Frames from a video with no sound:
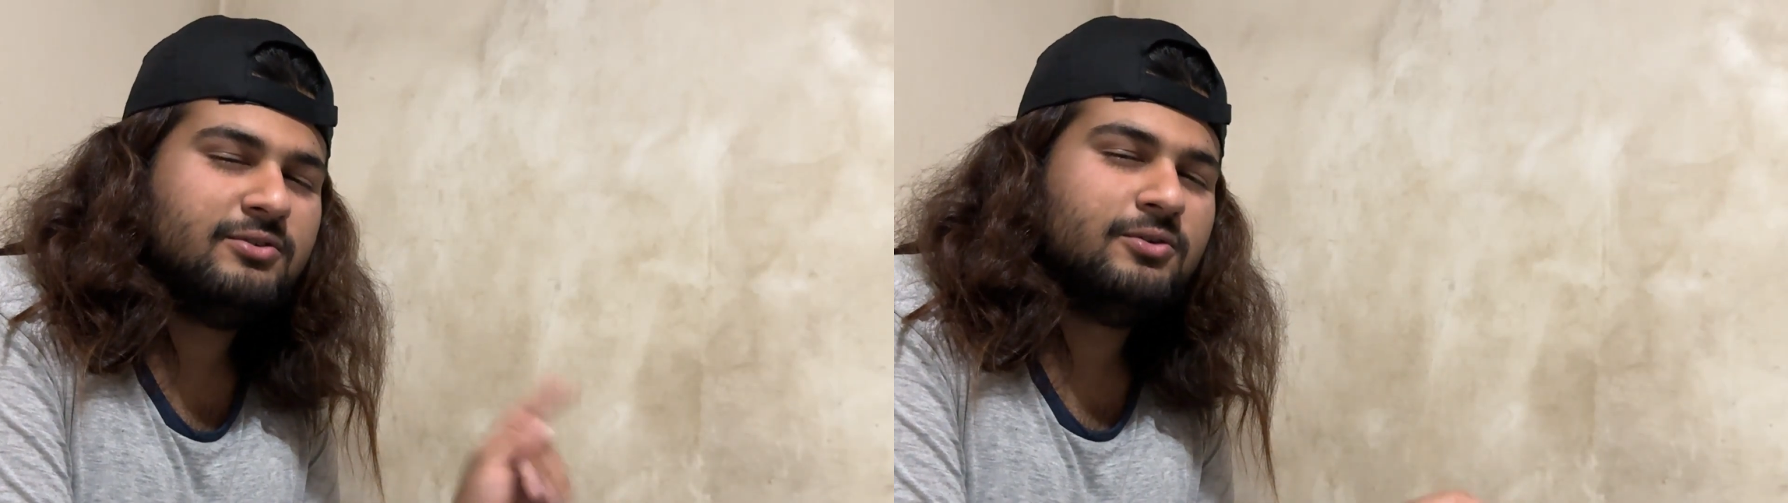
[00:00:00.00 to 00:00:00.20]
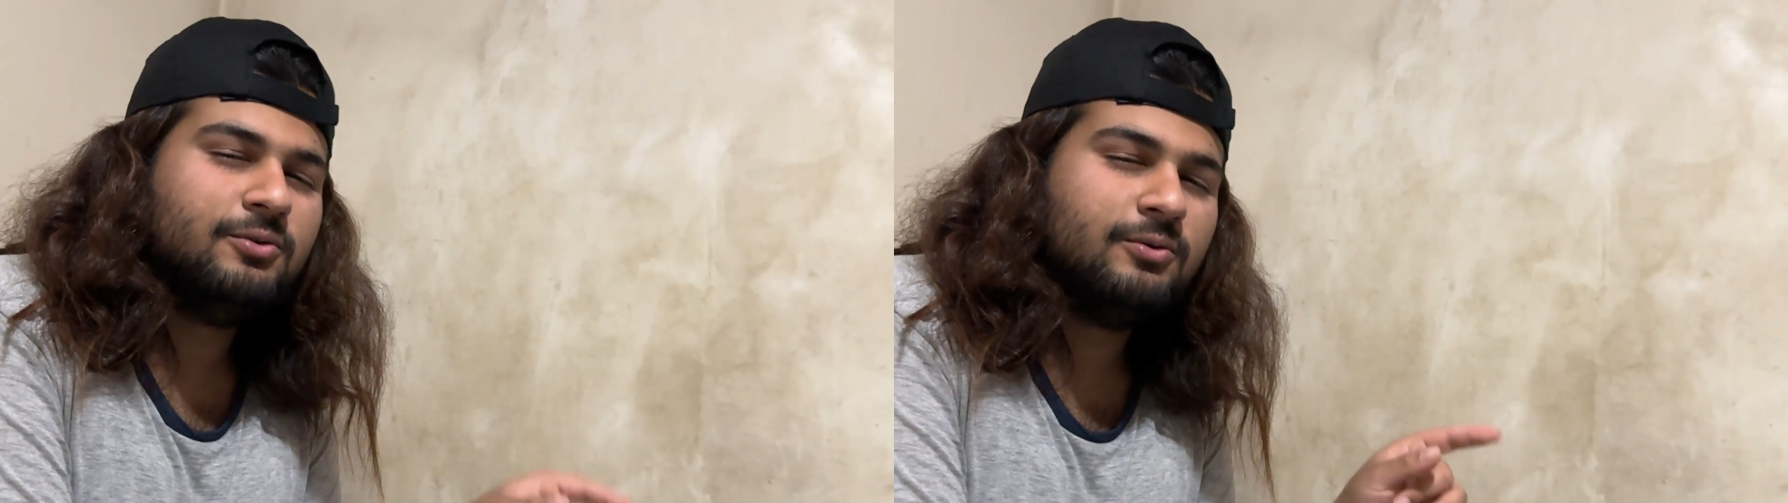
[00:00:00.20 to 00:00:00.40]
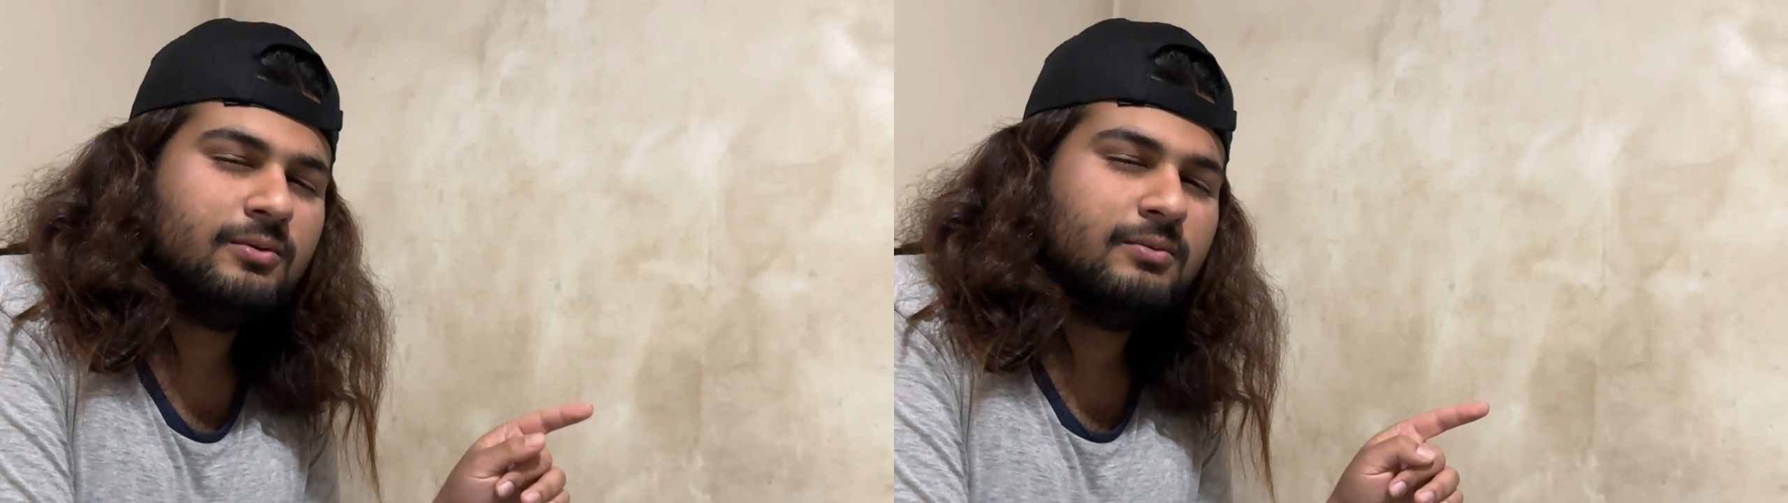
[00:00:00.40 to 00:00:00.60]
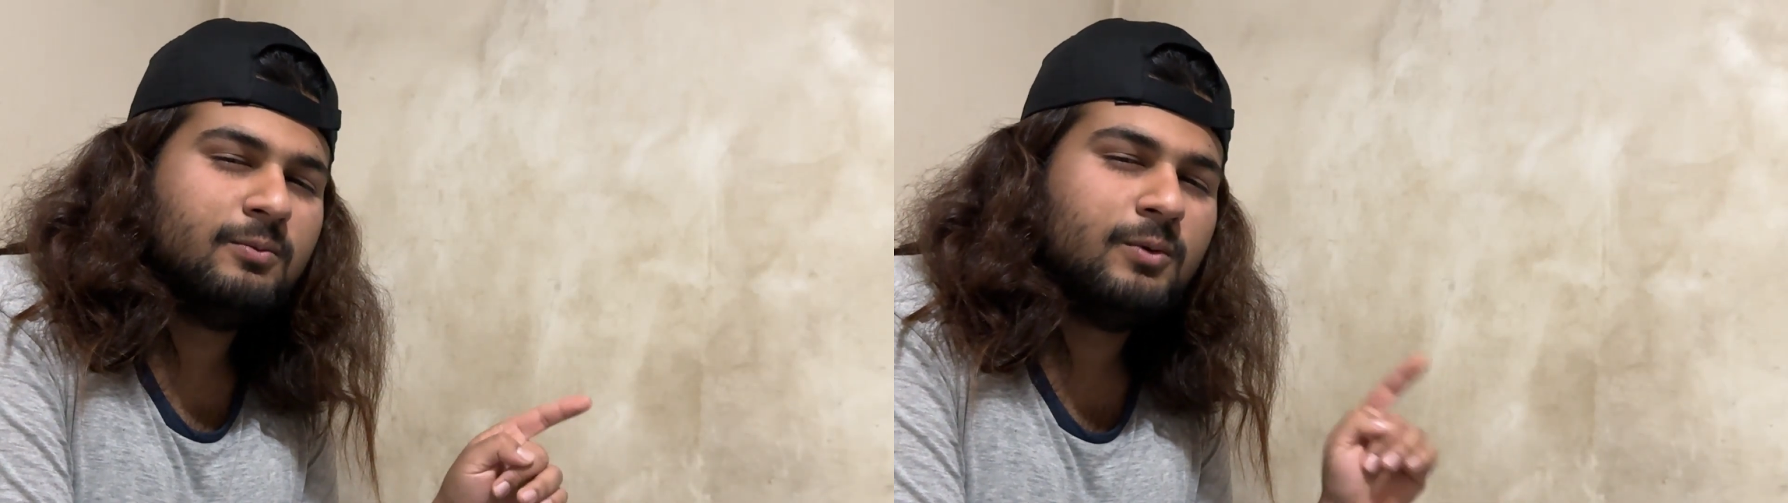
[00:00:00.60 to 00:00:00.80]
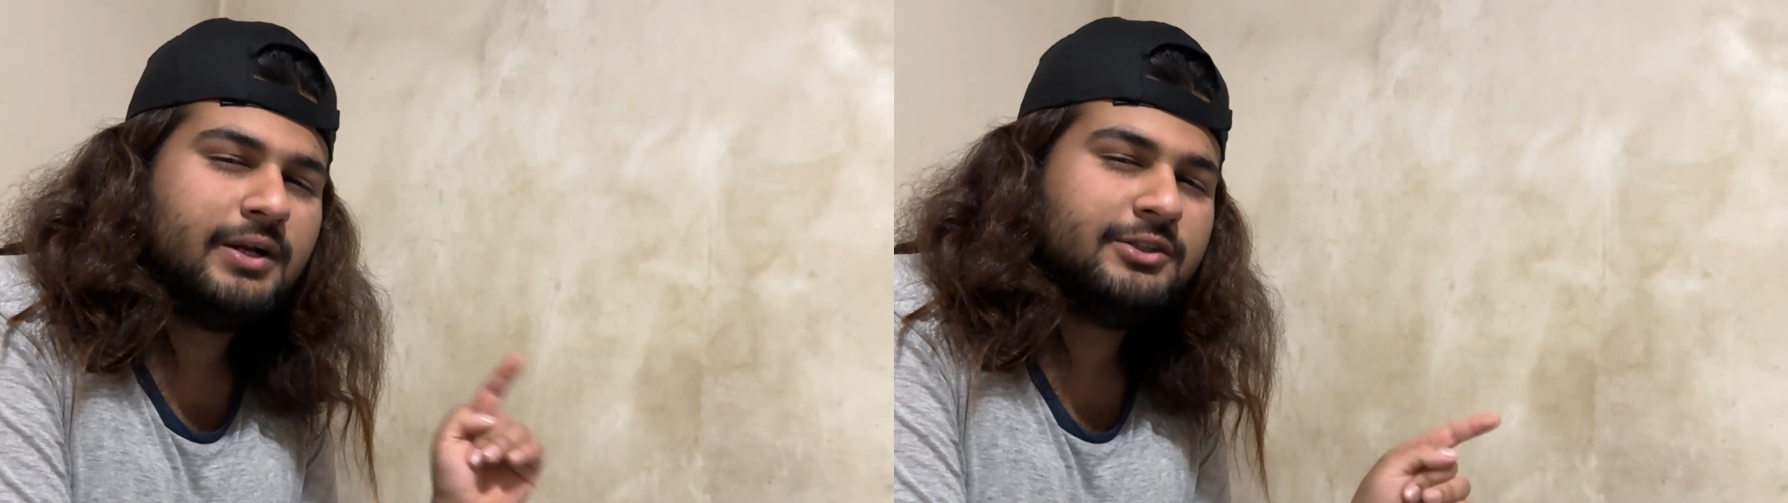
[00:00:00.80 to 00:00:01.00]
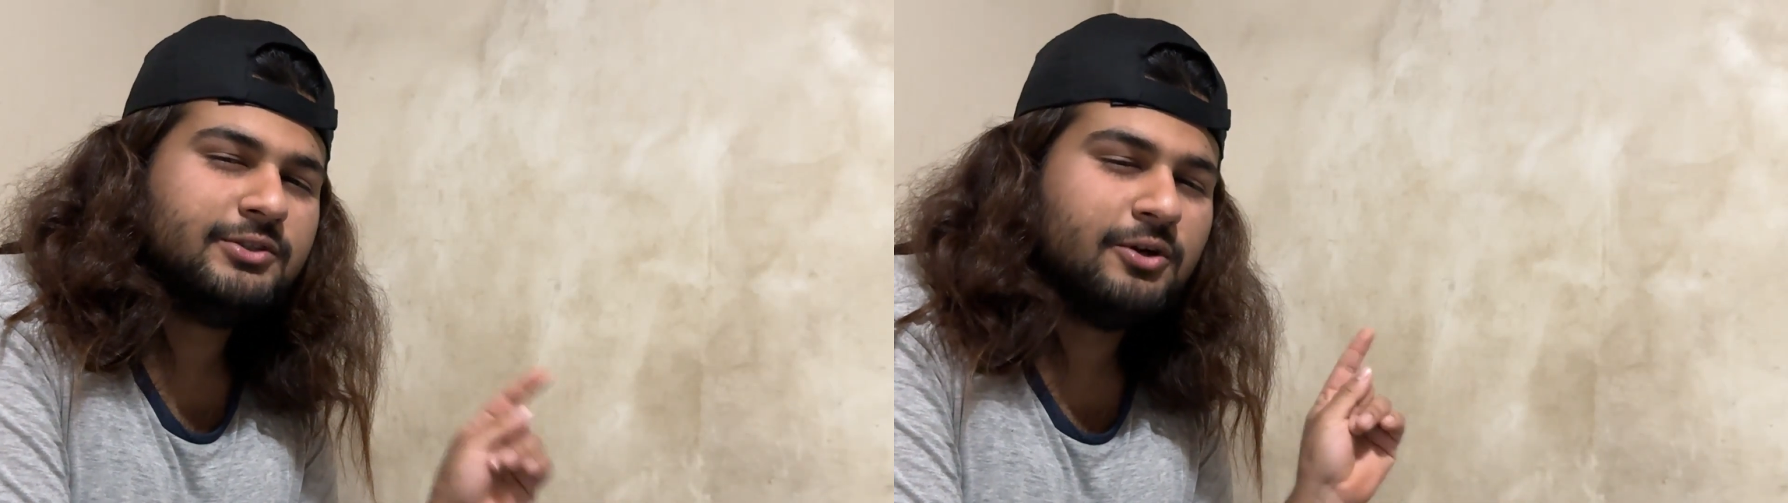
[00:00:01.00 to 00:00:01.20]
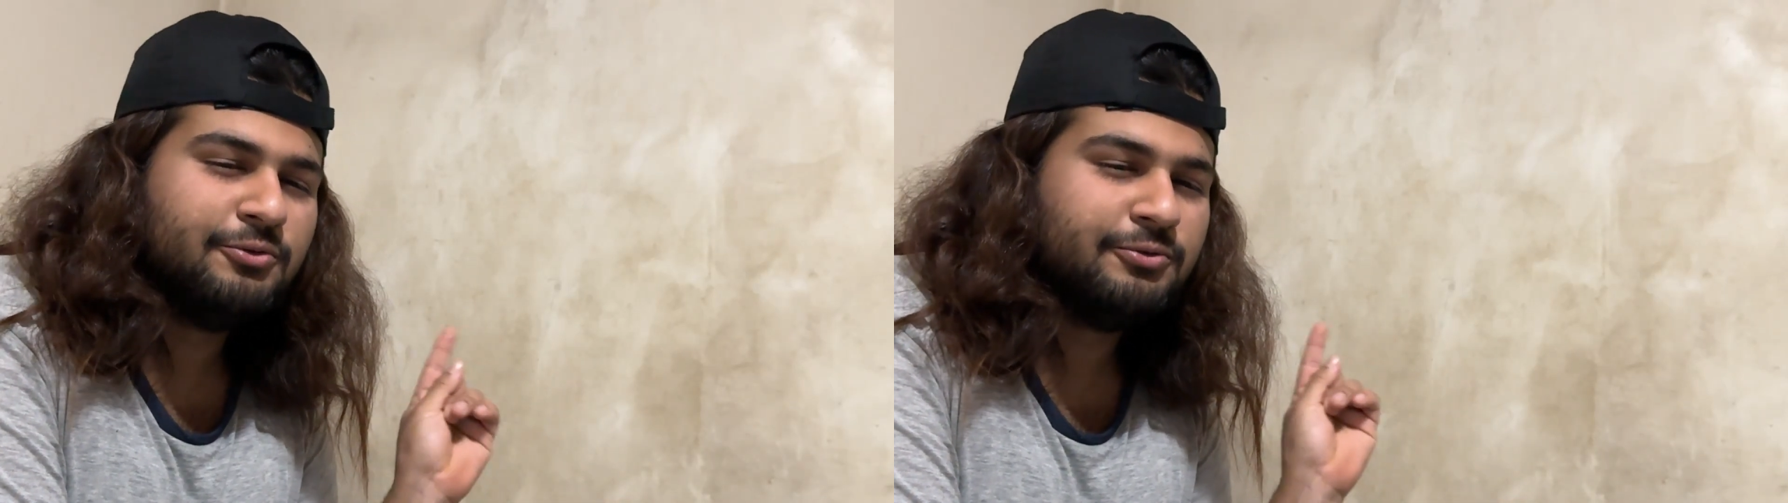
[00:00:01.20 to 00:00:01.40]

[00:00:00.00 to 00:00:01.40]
you wanted to go